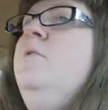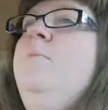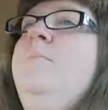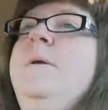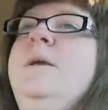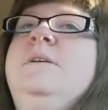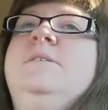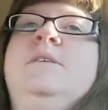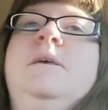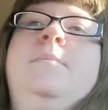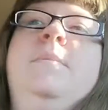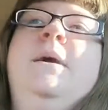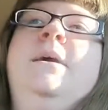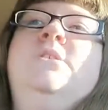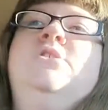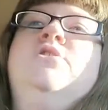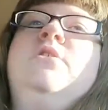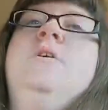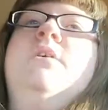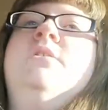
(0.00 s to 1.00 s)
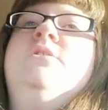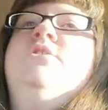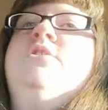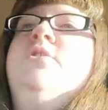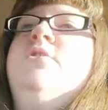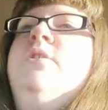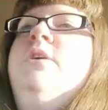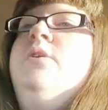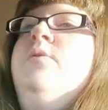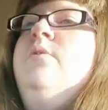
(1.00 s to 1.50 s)
big semi-truck
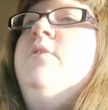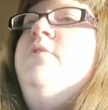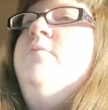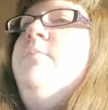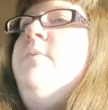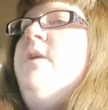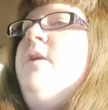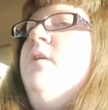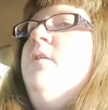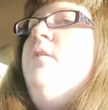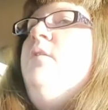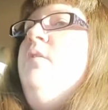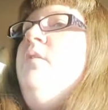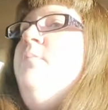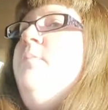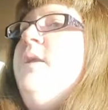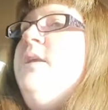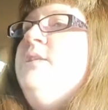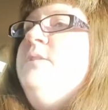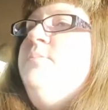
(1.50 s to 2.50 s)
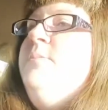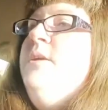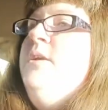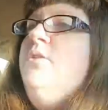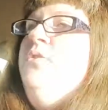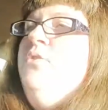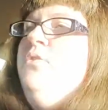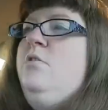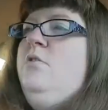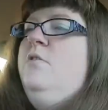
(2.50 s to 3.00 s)
turning with me makes me
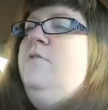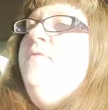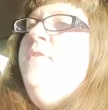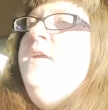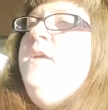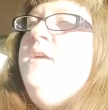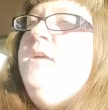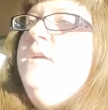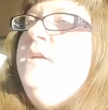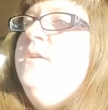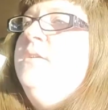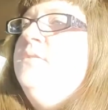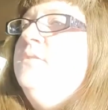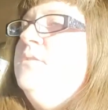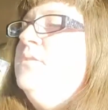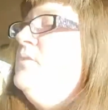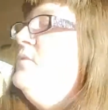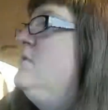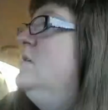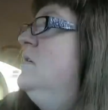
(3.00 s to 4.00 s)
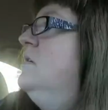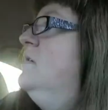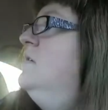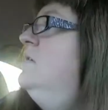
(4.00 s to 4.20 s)
nervous.